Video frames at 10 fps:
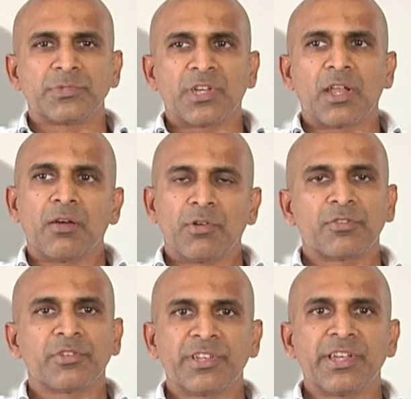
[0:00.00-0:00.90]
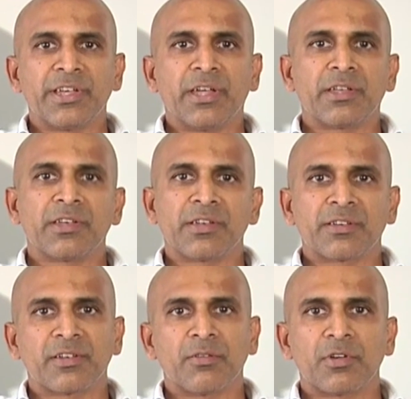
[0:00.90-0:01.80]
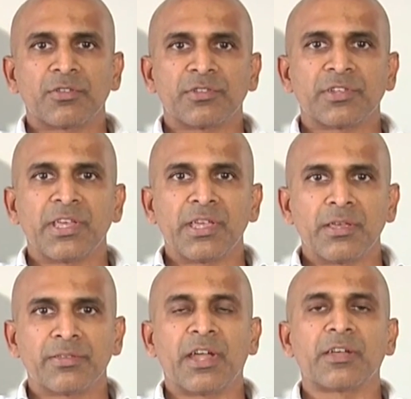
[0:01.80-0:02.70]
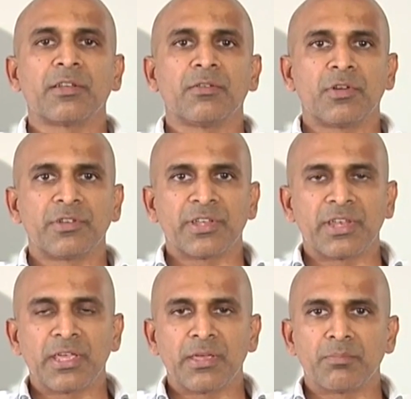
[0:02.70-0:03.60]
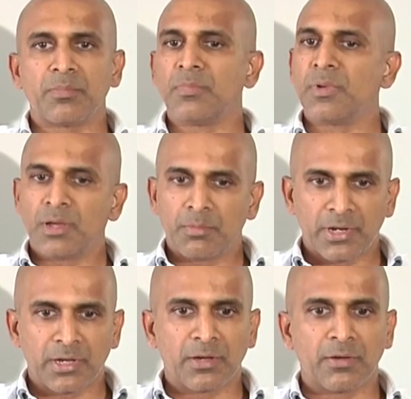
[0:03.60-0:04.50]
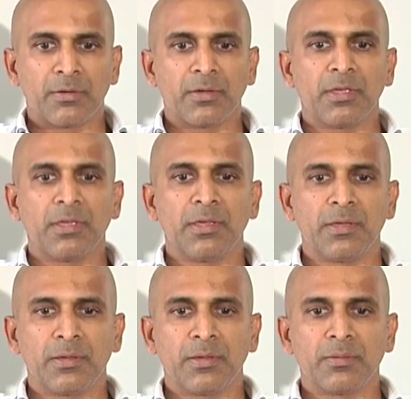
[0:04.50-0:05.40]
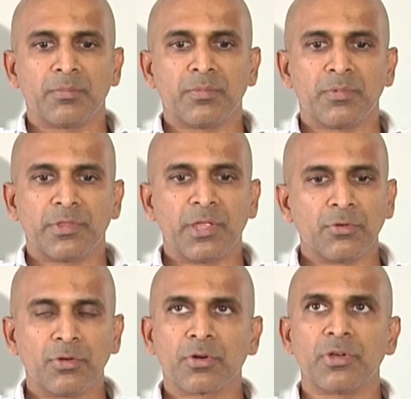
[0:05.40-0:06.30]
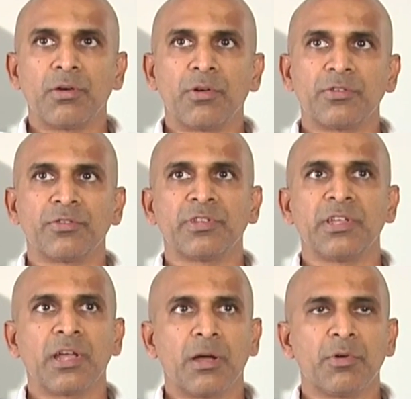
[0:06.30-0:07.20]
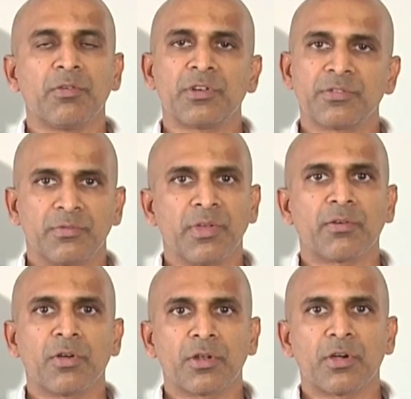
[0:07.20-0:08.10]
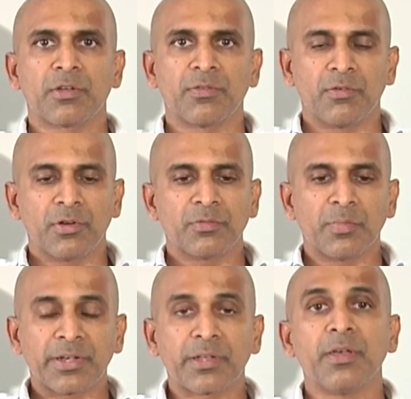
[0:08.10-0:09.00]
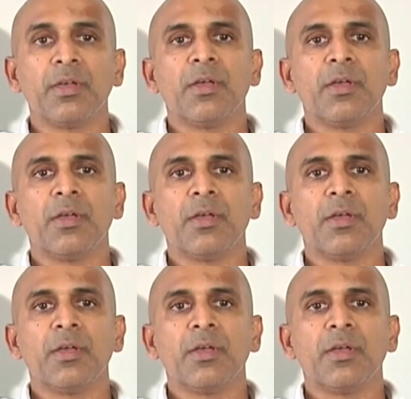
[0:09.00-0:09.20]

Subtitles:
chaala awards vachinayi ante international awards vachini Saturn awards ani mana ee Telugu lo kuda awards vachini Gama awards. We have got a lot of awards, but